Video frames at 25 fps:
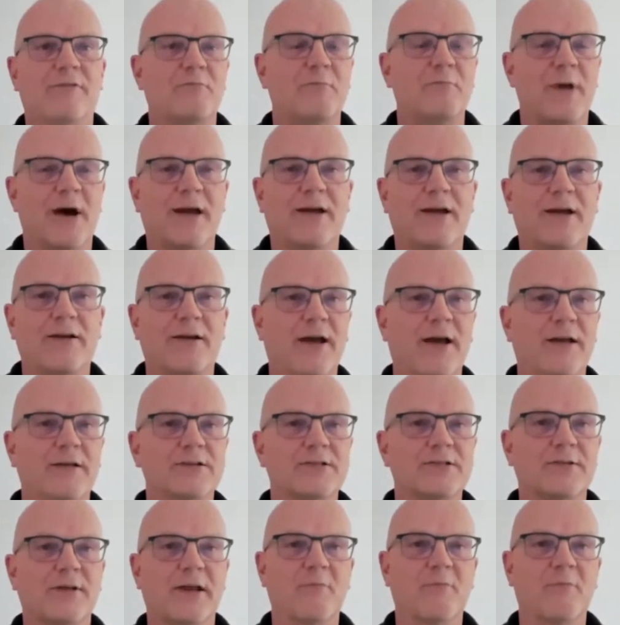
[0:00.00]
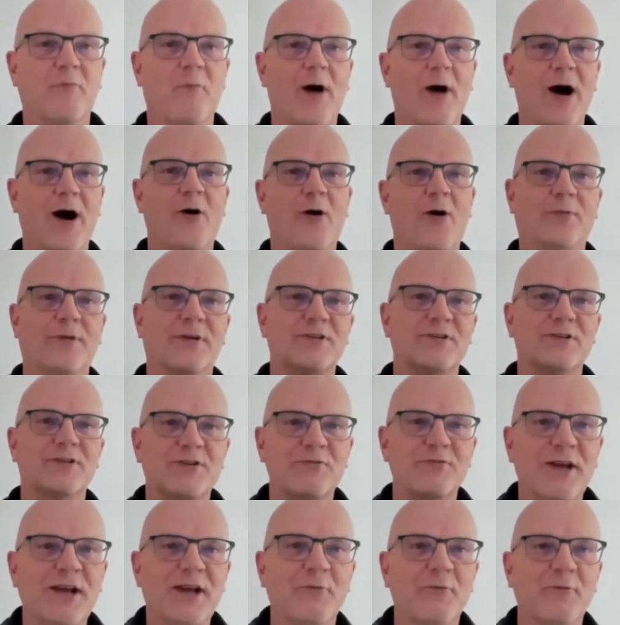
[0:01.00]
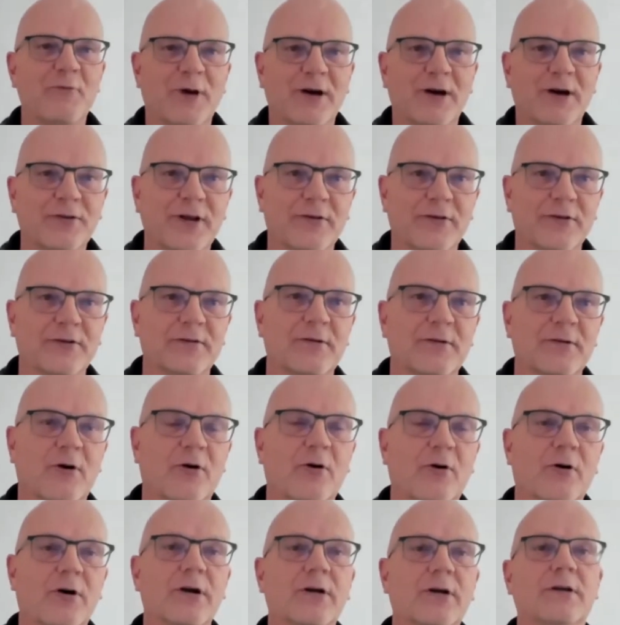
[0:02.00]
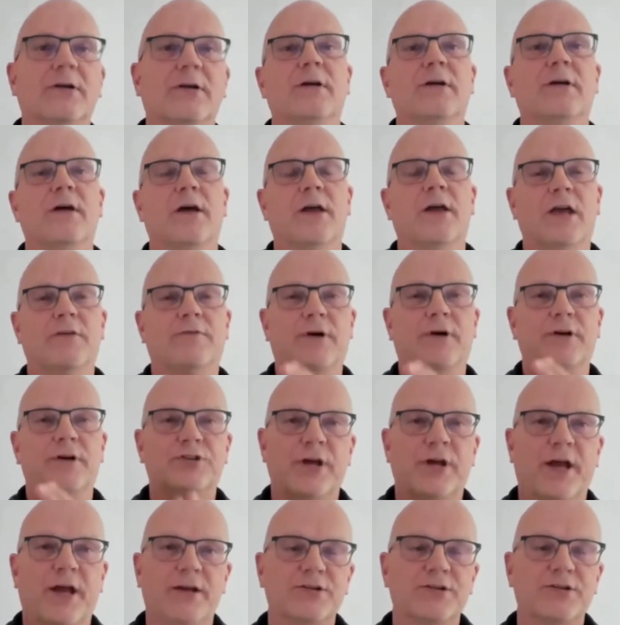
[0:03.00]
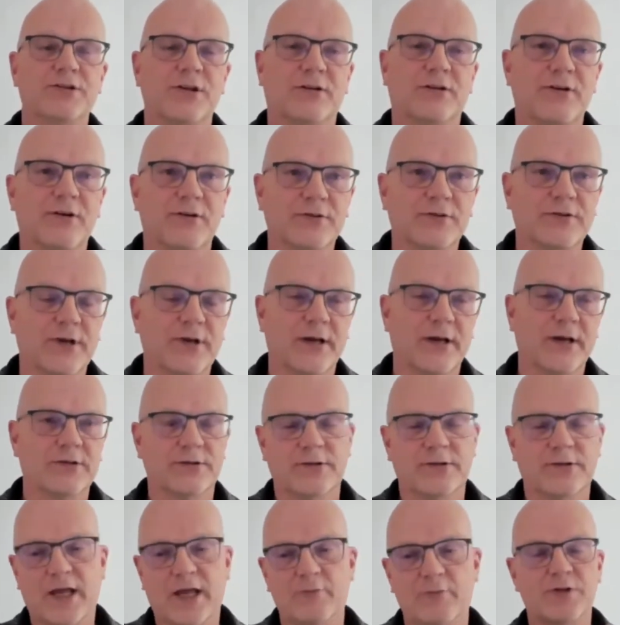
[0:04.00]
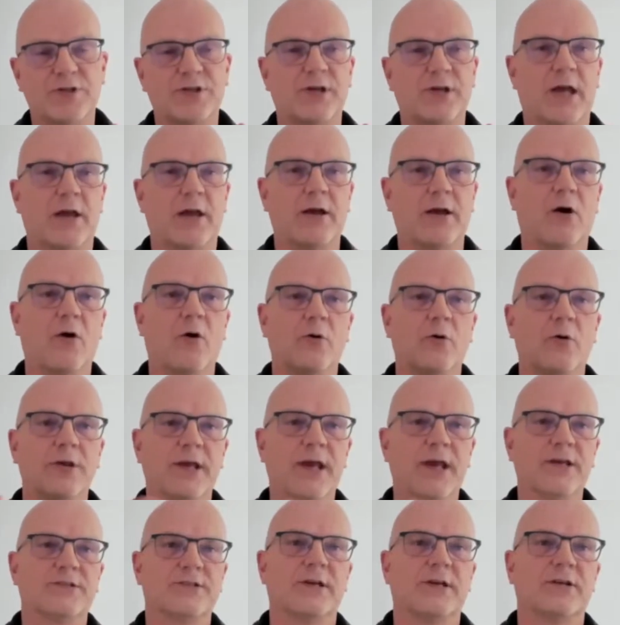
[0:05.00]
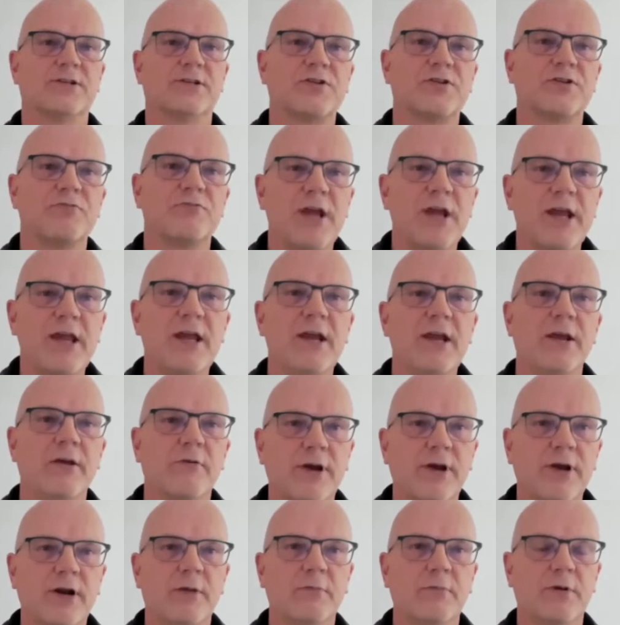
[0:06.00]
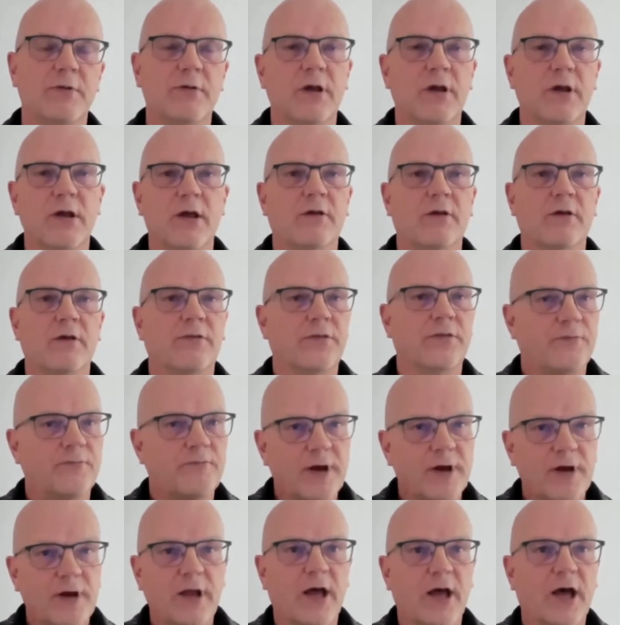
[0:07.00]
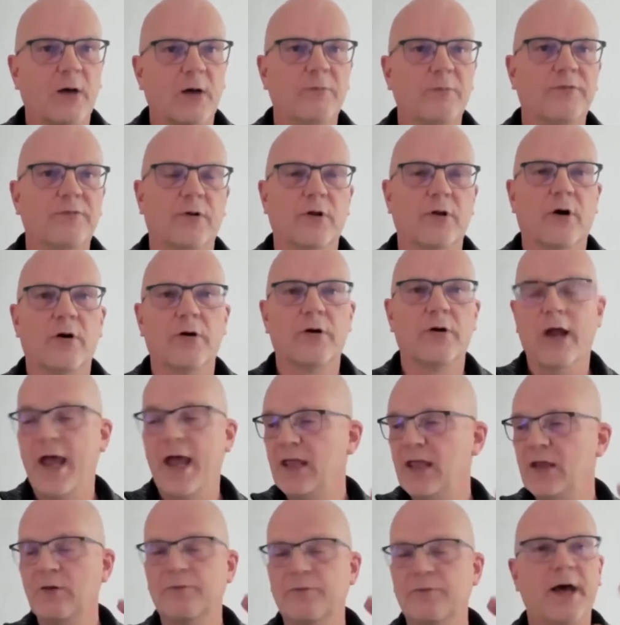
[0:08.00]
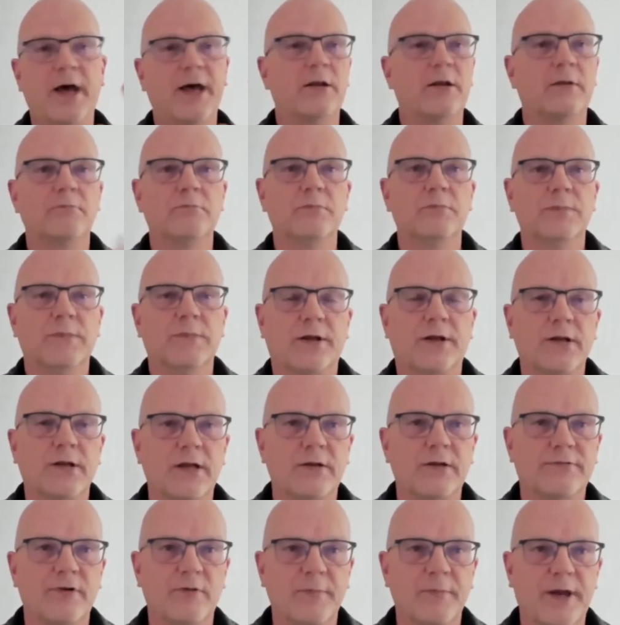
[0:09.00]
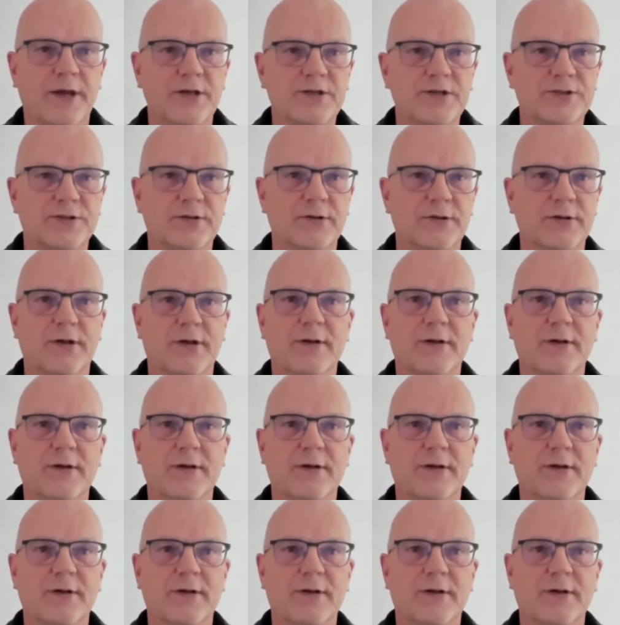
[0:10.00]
my clients think, wow, that's really well done. Or if I change content, they would say, oh, yes, that's really, really very helpful. Or, hey, you've added that information